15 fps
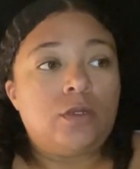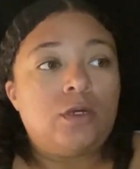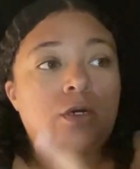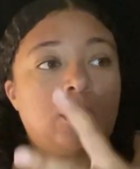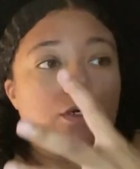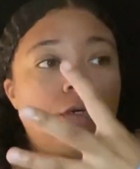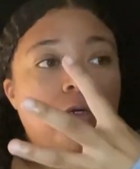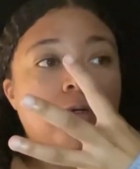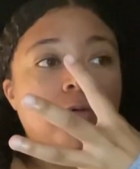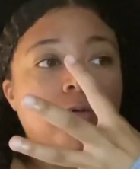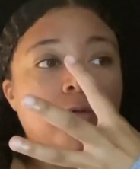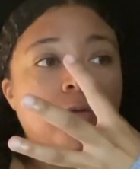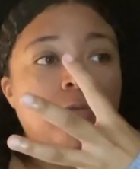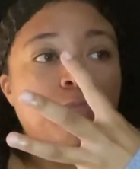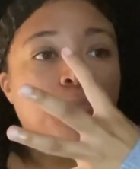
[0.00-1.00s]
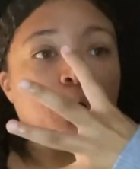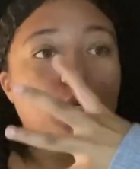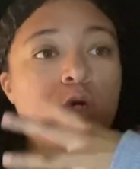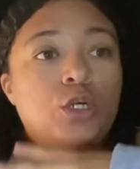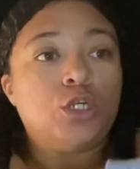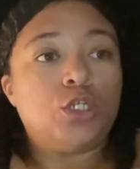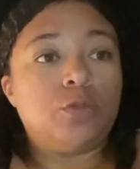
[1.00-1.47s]
uh,
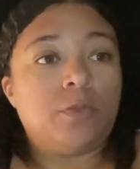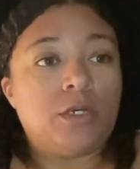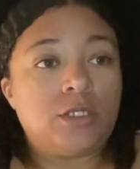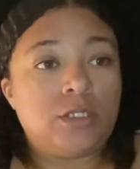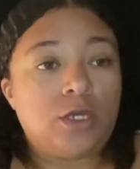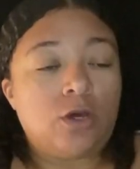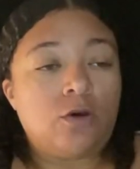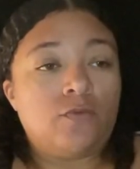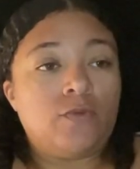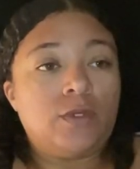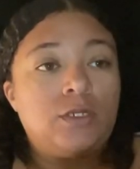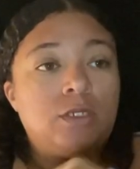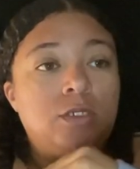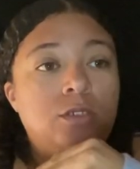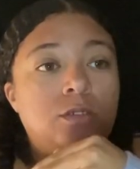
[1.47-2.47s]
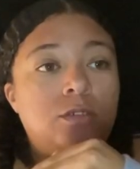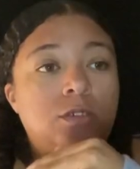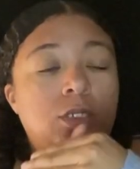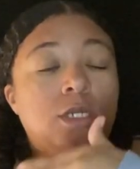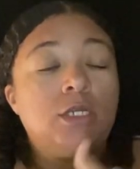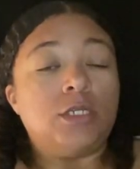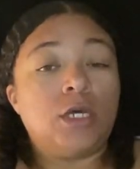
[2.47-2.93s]
purge myself and
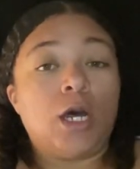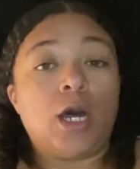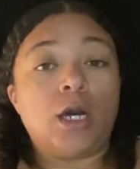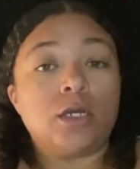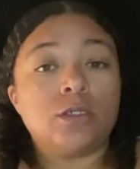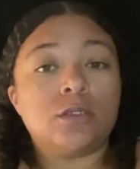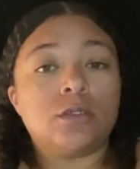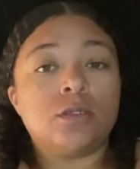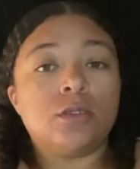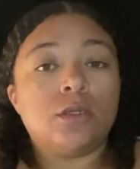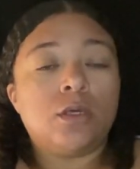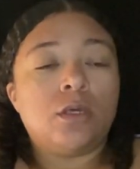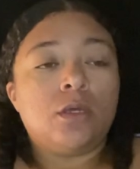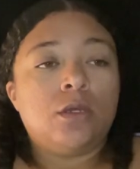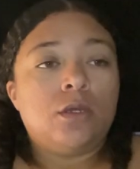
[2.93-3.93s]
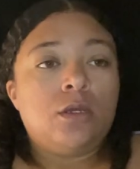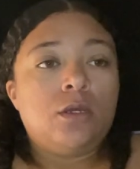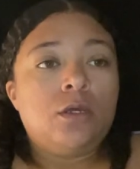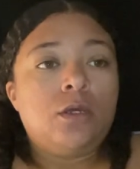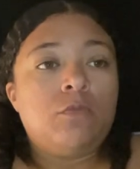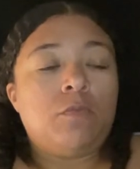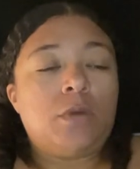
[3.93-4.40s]
detox
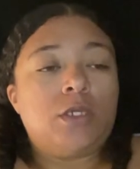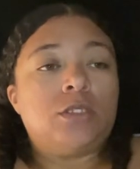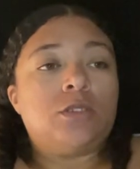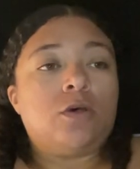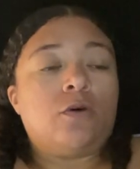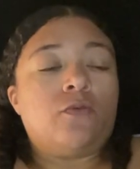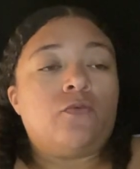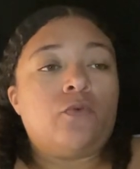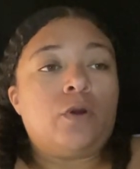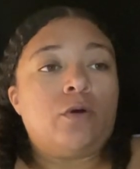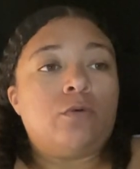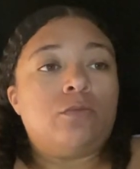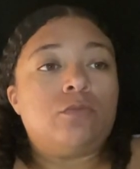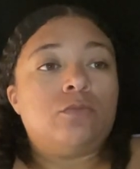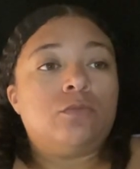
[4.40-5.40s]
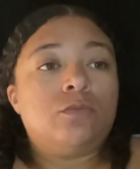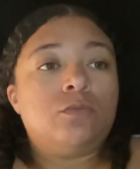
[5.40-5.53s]
myself from